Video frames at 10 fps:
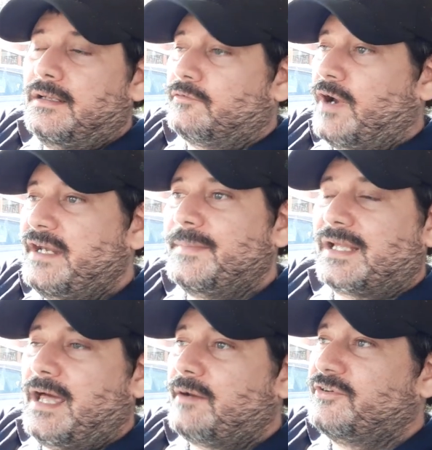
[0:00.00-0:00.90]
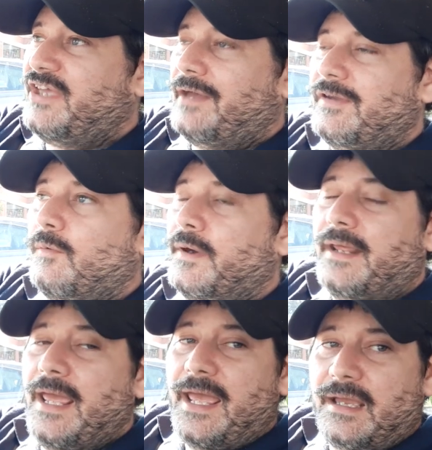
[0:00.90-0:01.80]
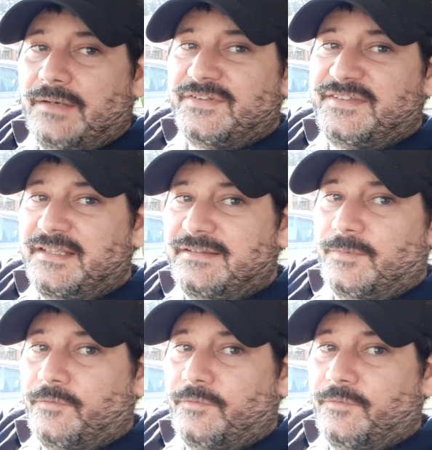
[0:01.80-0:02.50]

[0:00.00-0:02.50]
Rodney McLeod was having one heck of a season